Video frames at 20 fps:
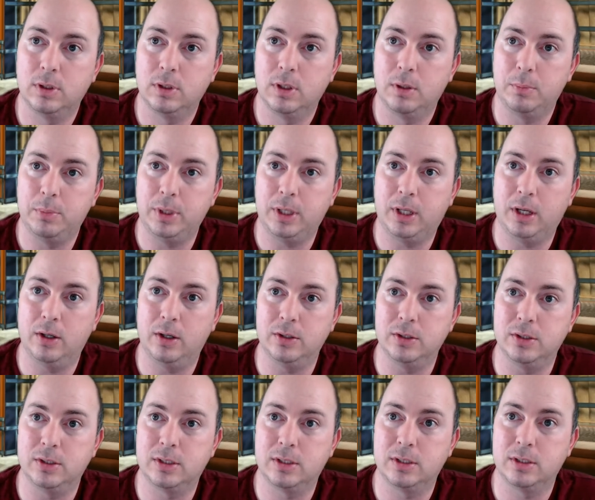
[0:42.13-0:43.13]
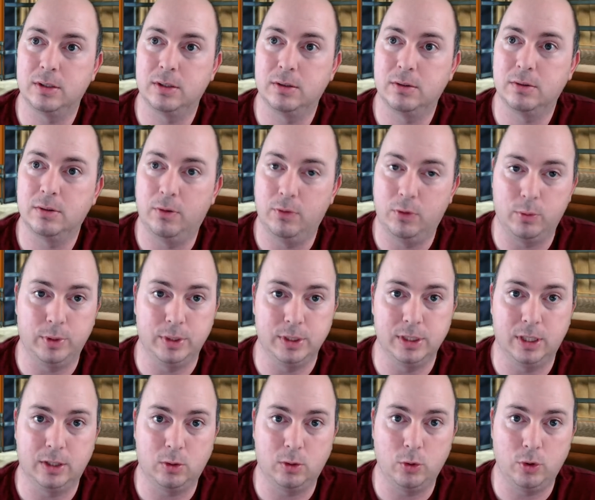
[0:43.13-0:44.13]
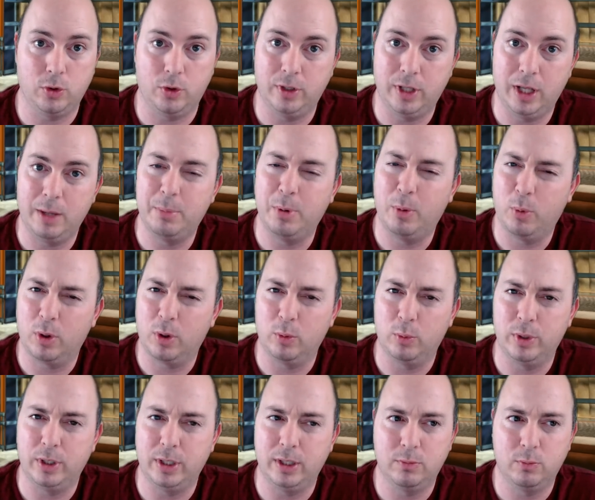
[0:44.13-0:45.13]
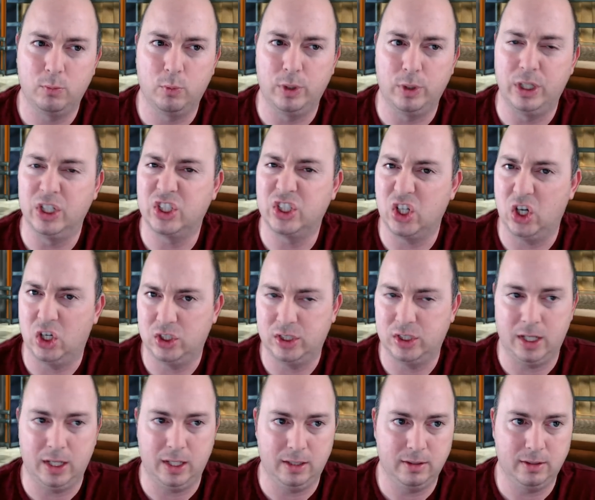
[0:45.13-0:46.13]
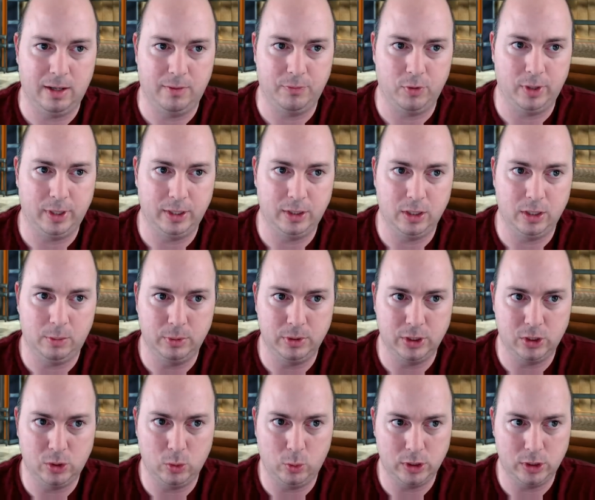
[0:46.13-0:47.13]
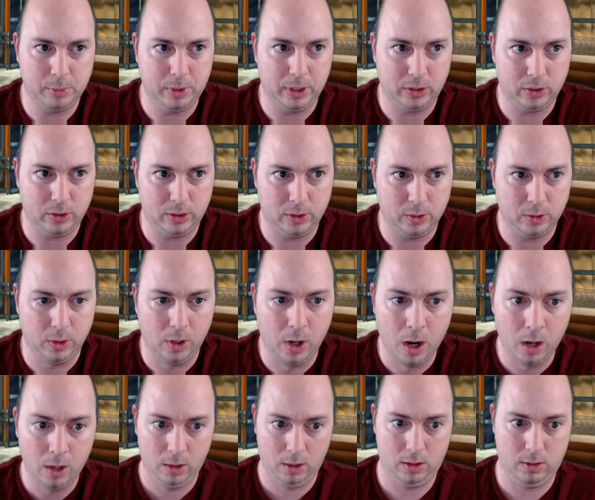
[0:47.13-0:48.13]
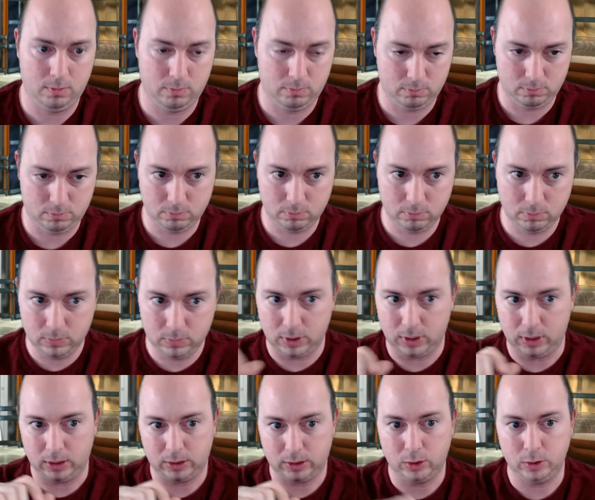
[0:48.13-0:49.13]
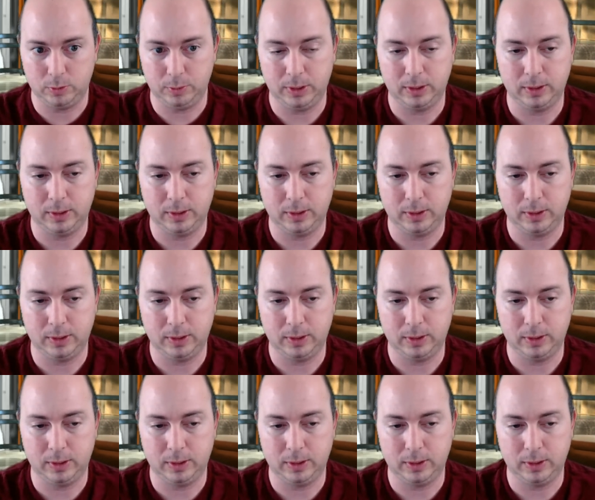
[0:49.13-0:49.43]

because of the reasons I told you the other day, but we're going to rediscuss that after I get done with this Deutsche Bank thing here. Excuse me.